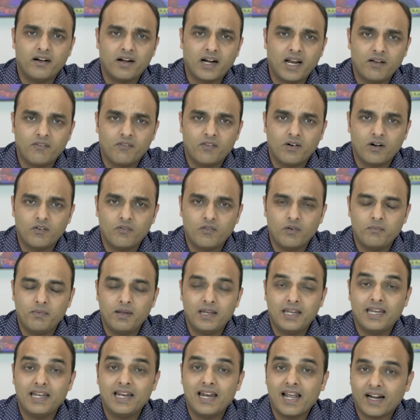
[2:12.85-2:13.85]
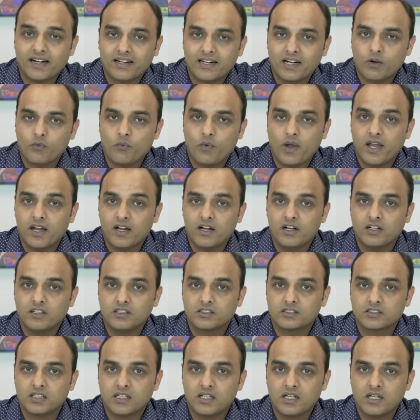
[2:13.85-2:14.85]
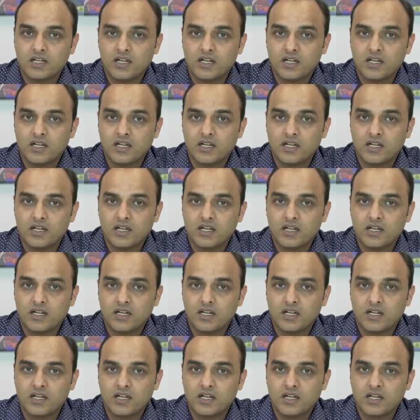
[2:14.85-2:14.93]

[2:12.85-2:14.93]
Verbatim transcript: driver will be electric vehicles.